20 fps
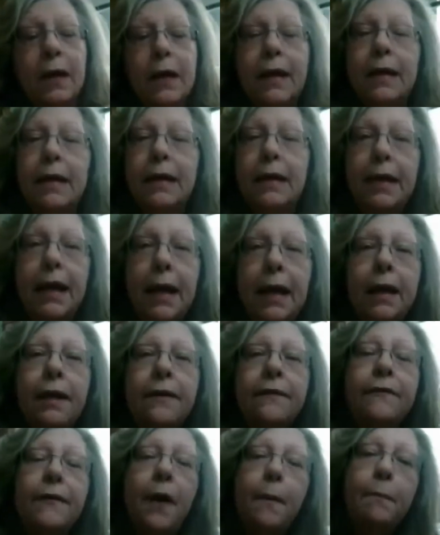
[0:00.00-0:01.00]
in
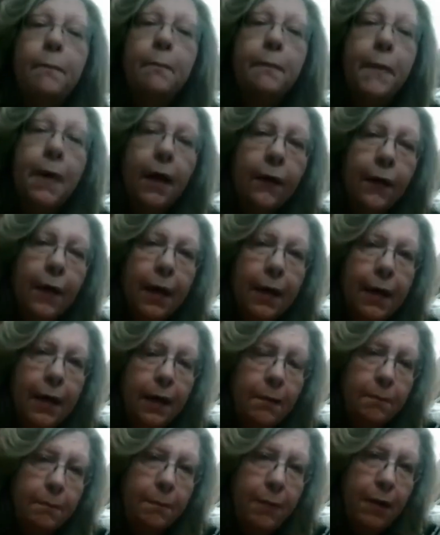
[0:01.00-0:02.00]
Native
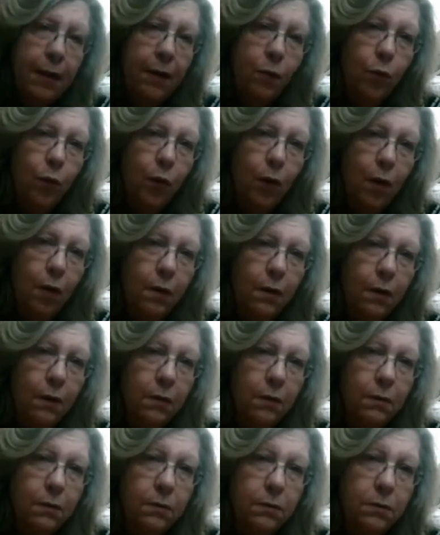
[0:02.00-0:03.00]
American beadwork.
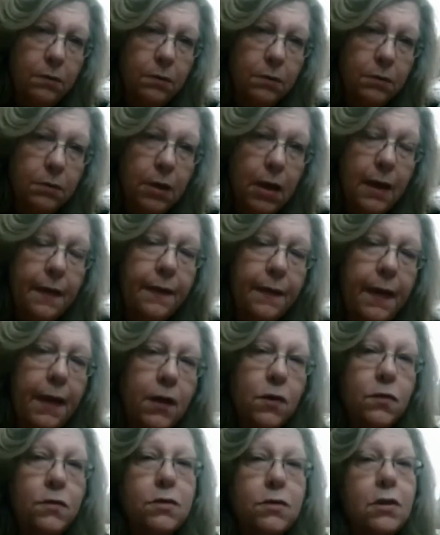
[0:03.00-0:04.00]
They
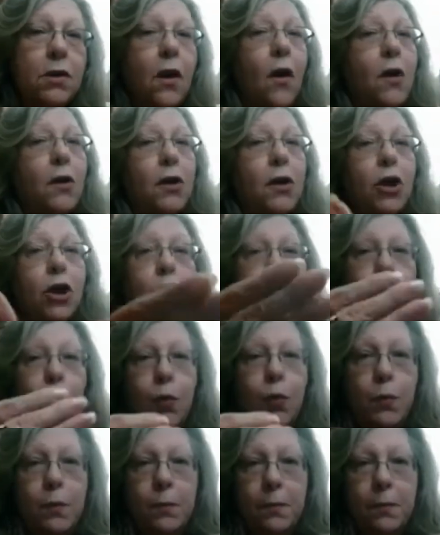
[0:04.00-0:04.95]
use it on a loom.